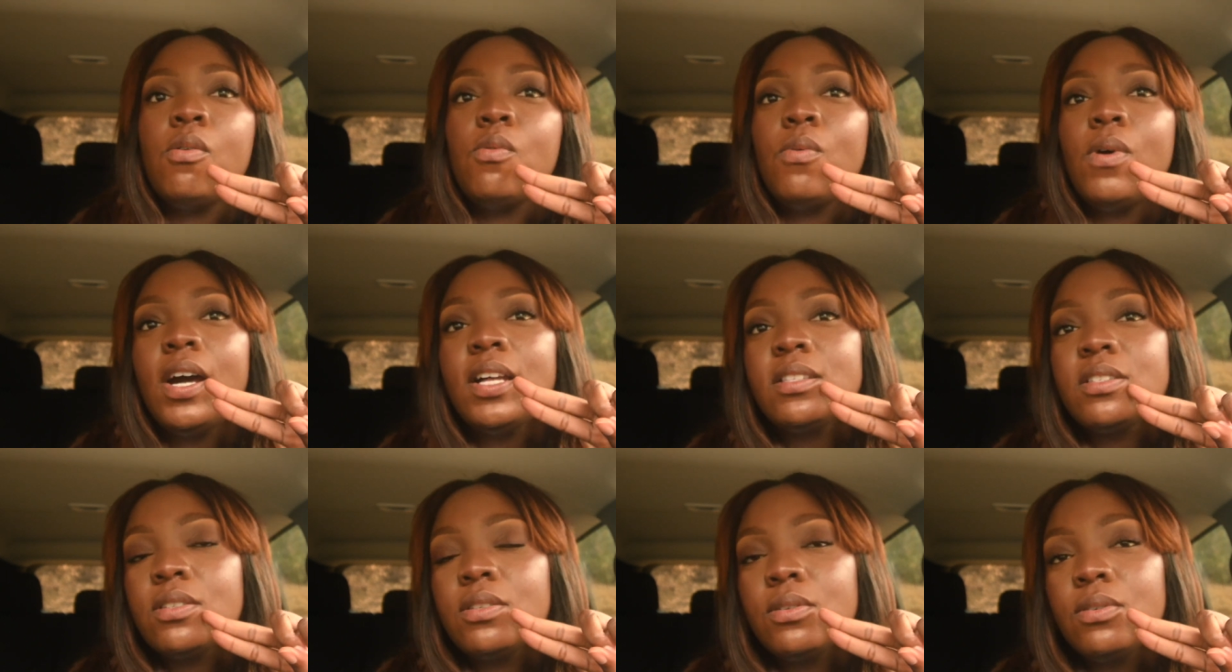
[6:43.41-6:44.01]

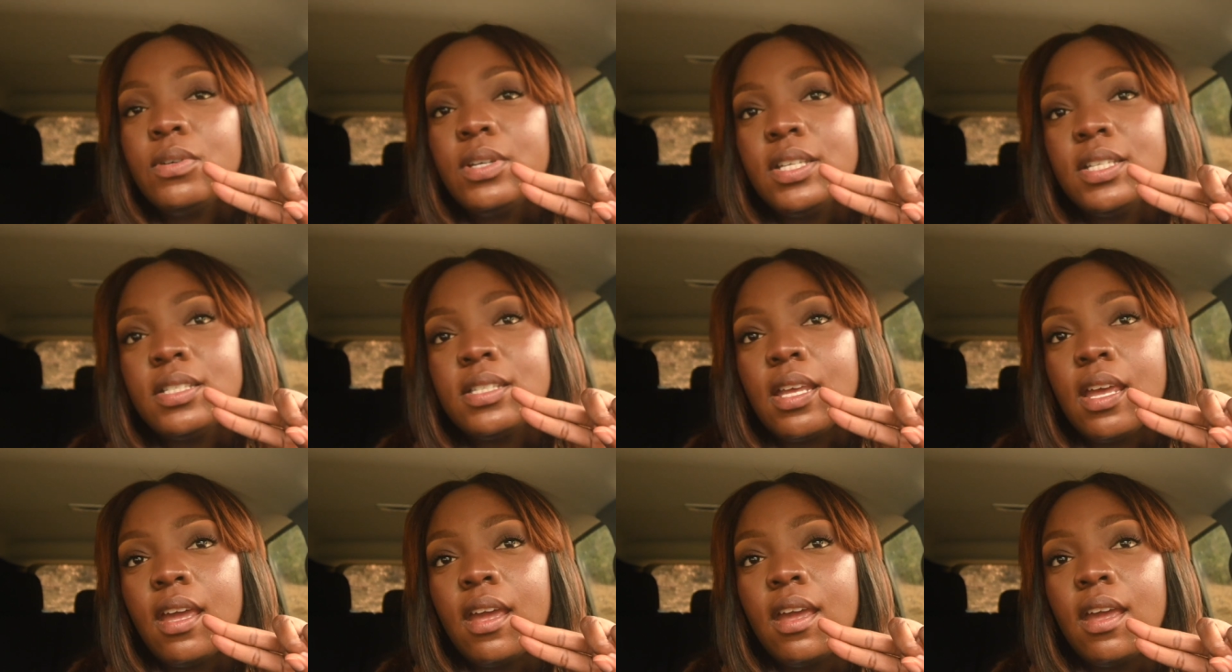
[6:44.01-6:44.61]
Watsu
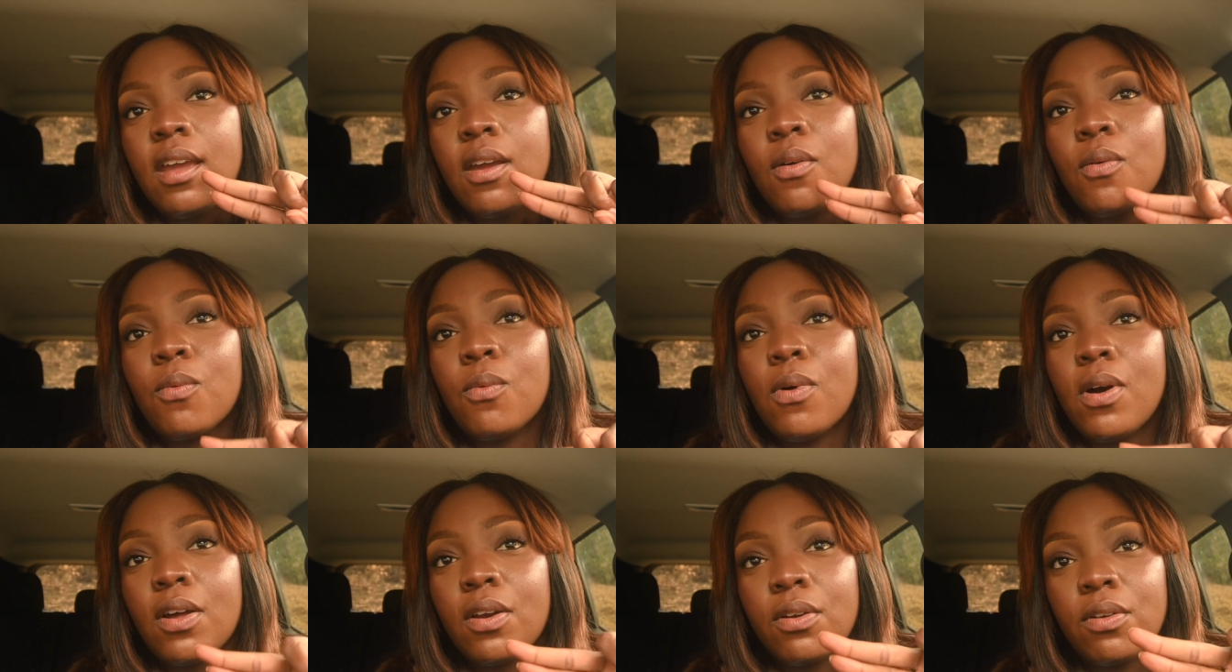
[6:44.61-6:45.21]
is a
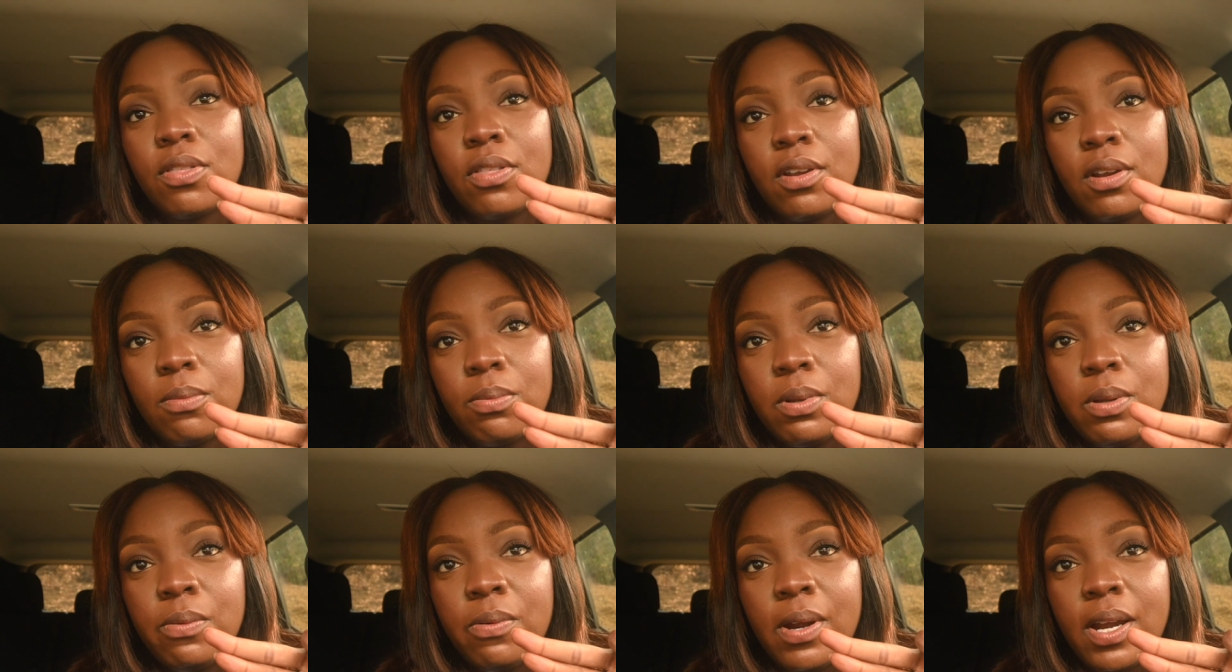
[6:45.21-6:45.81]
water
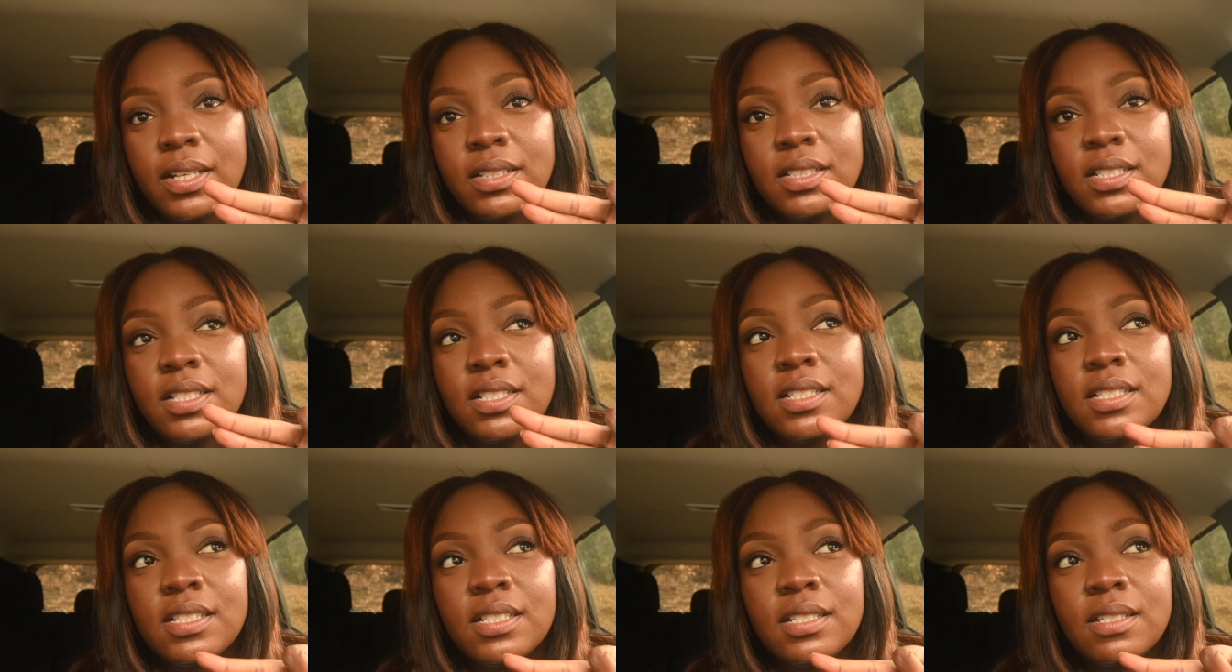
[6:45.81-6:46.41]
therapy
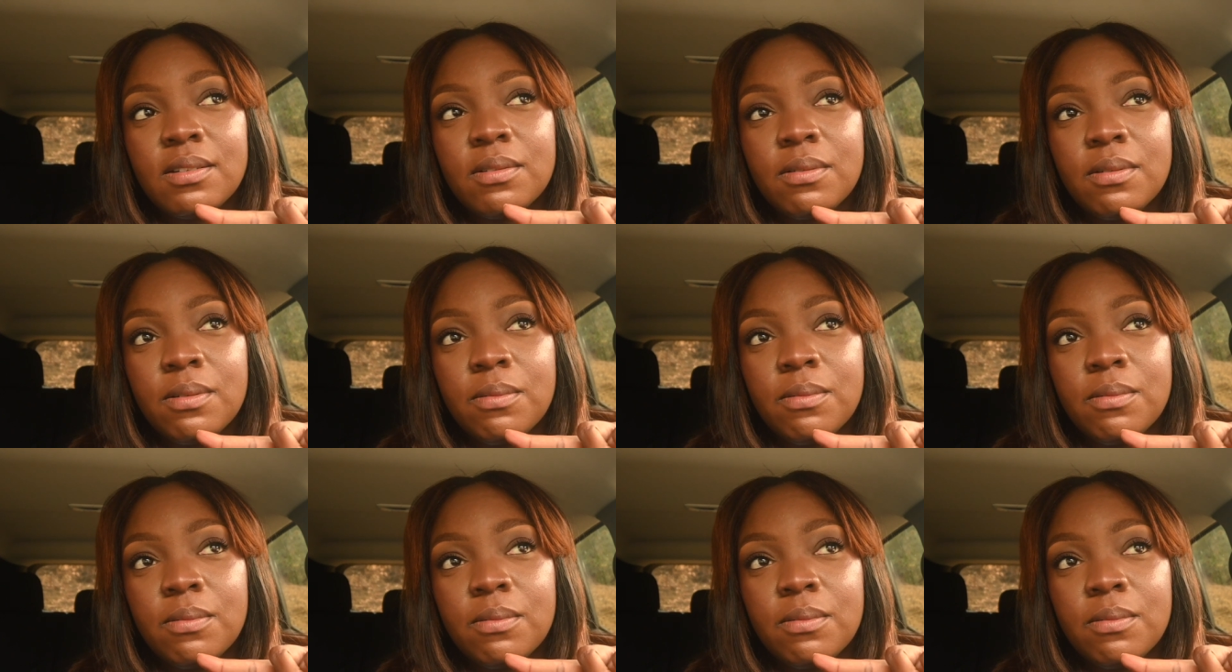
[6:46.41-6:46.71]
practice.